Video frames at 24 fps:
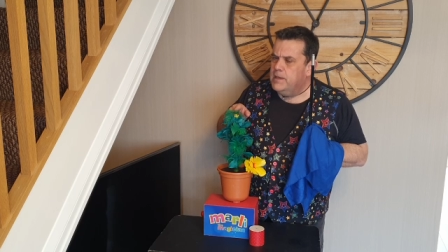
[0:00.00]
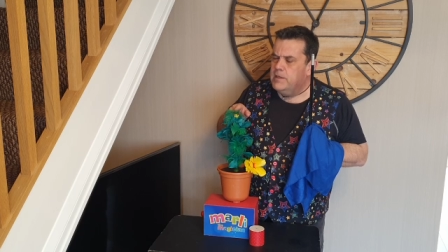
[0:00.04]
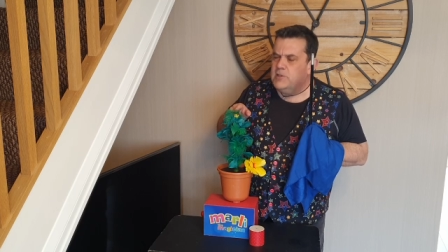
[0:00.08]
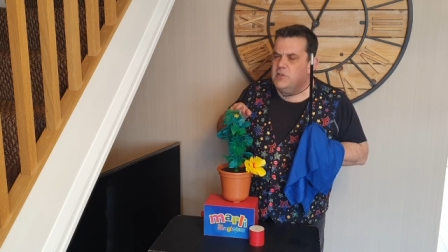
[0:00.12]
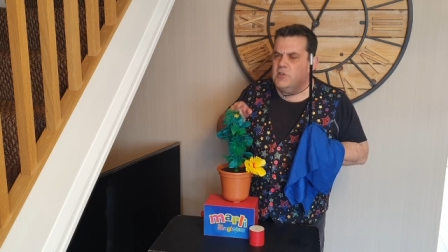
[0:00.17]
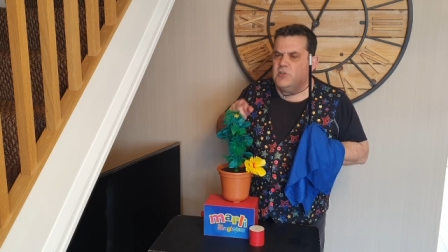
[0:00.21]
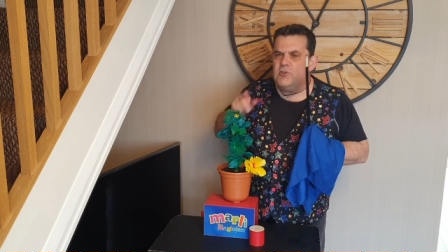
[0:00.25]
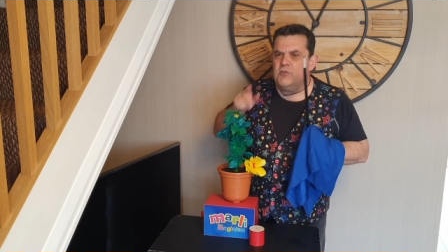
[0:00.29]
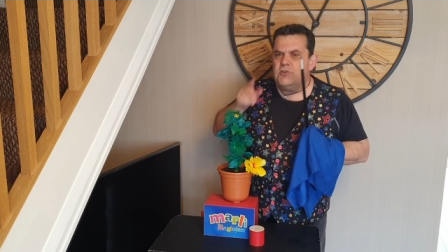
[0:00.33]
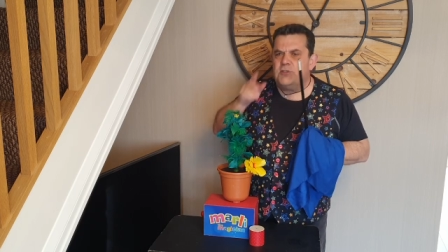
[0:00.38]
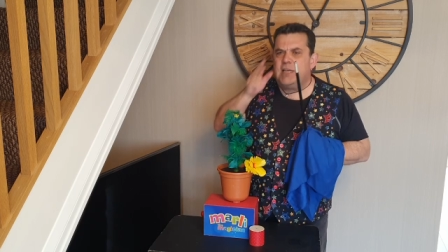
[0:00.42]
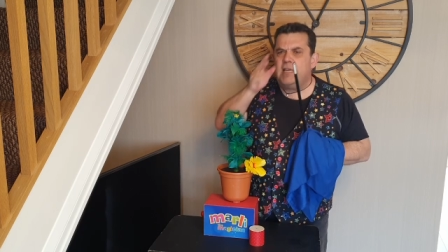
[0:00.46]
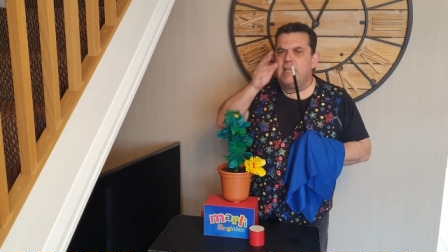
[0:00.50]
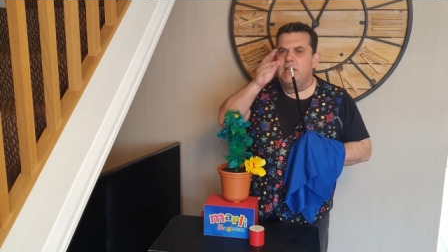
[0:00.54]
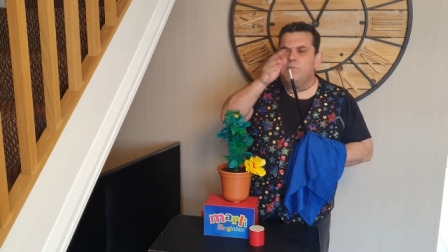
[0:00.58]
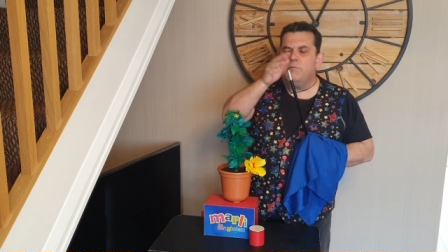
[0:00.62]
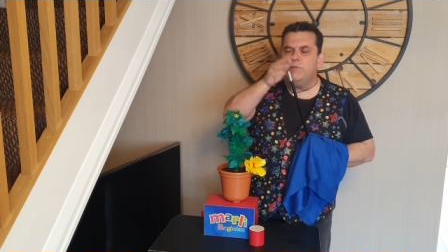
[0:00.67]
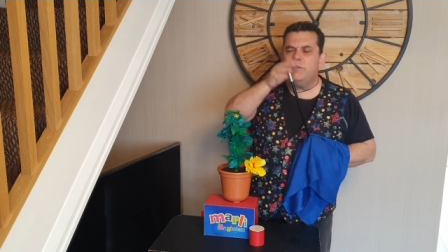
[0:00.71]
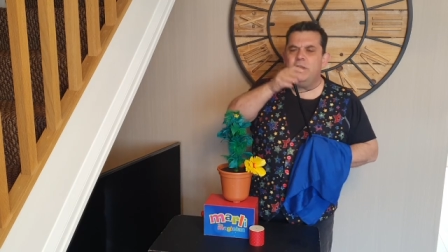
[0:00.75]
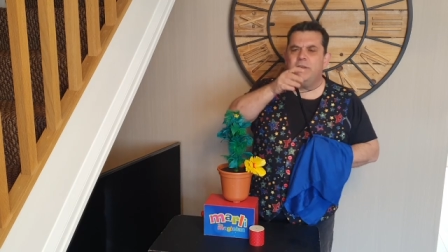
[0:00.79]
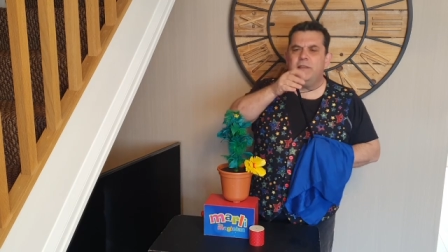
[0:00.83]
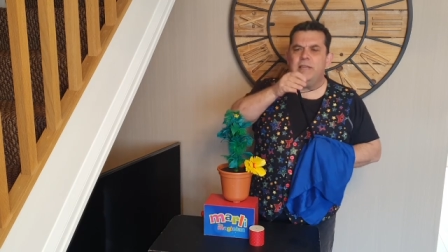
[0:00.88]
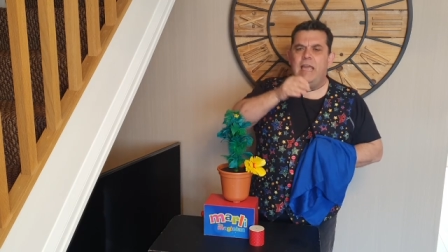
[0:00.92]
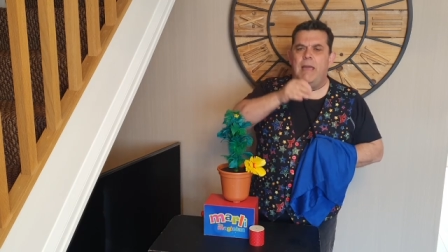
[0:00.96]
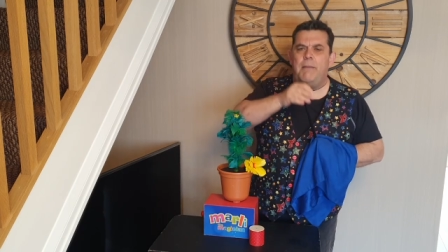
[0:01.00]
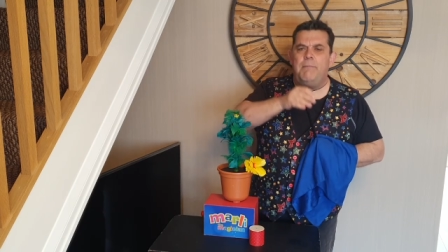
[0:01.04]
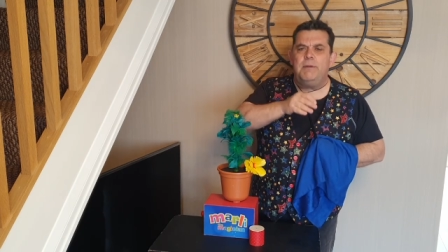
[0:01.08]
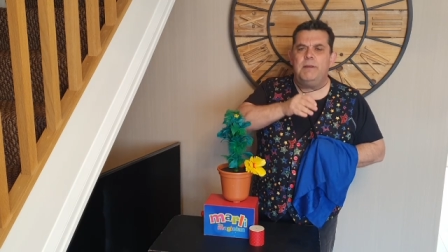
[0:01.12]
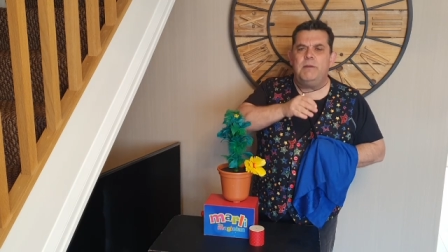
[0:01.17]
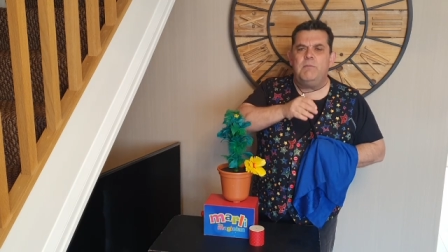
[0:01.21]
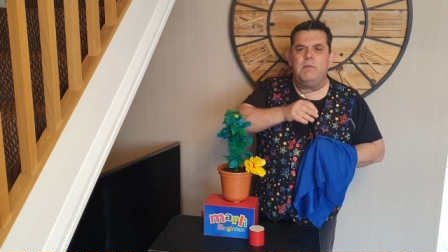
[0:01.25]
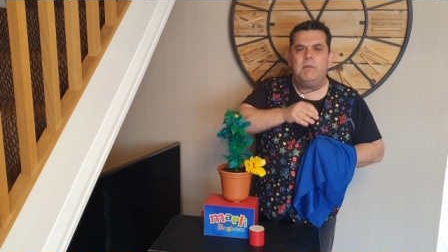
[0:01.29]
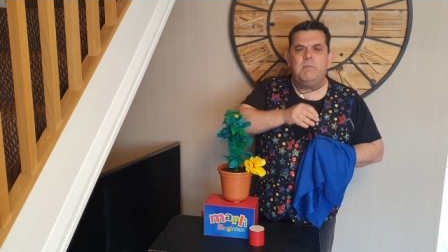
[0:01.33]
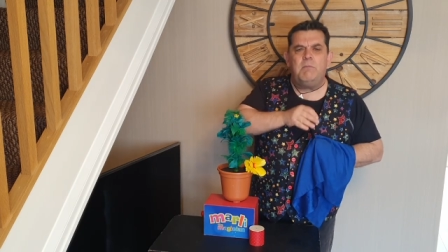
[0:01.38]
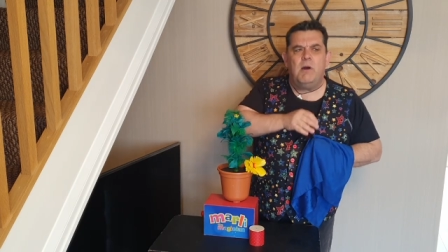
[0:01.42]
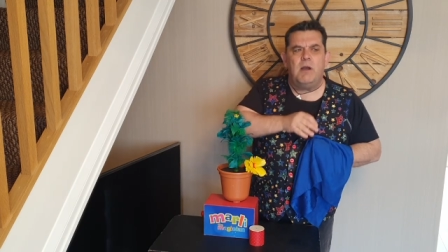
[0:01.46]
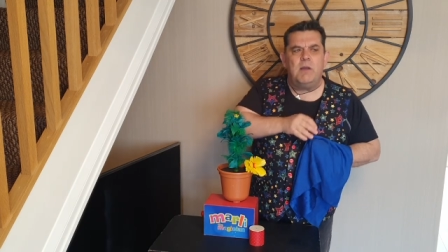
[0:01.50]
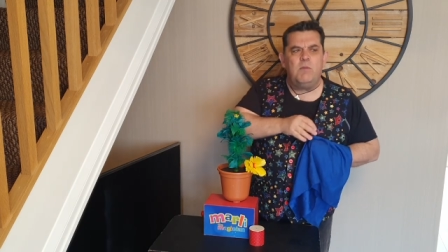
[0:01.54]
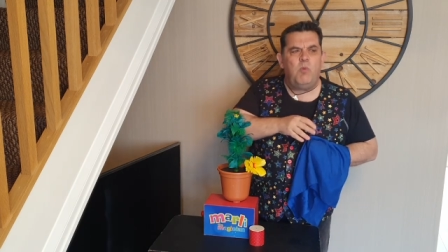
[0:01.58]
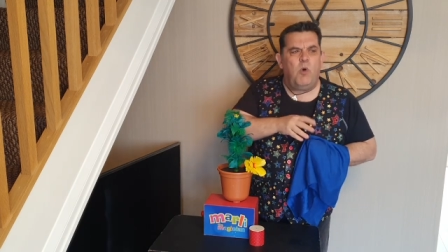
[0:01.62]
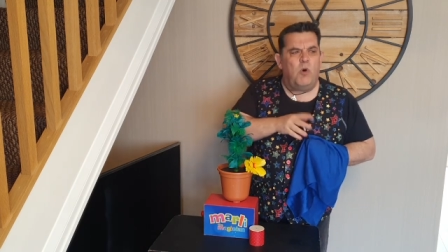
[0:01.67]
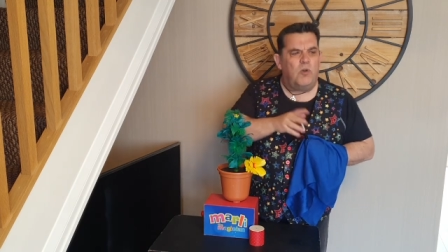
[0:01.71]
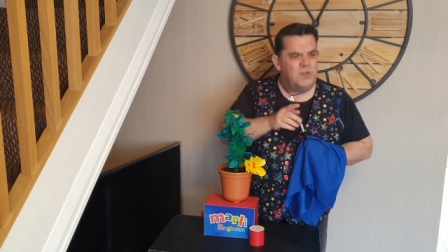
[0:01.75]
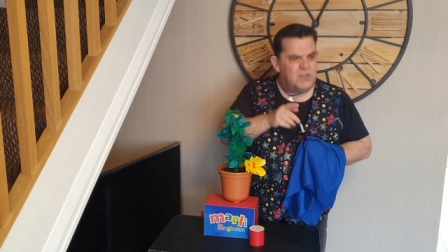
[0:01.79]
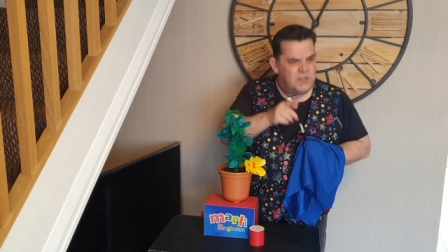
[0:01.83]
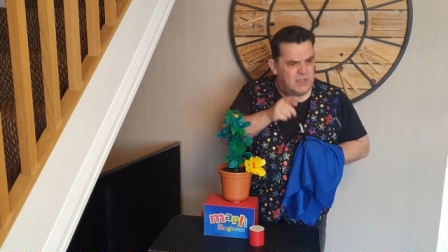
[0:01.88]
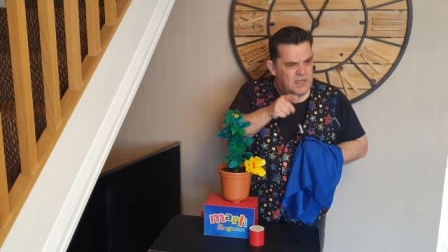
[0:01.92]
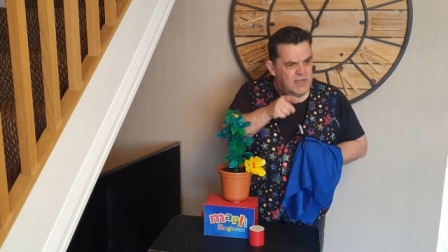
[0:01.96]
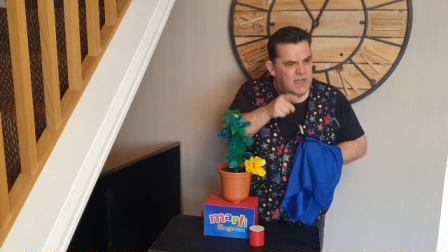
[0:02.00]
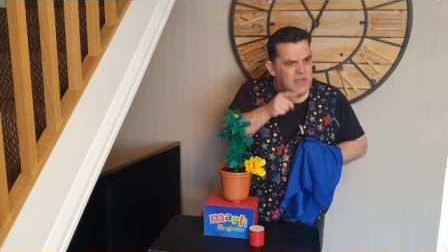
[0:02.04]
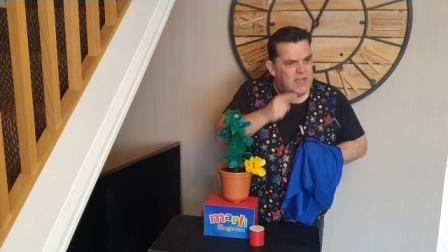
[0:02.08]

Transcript: Did you say there was something happening with my wand?